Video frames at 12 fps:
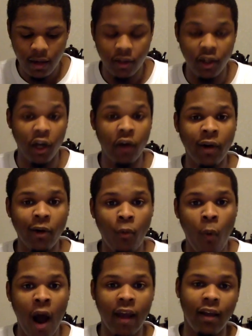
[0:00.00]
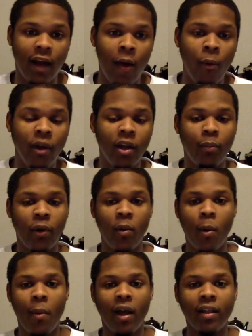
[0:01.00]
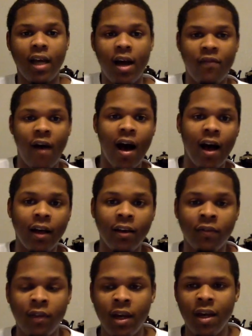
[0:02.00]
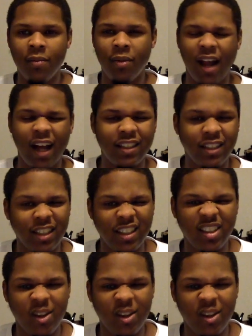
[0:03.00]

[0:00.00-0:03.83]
Derek White, I wanted to put him in my top five, but I just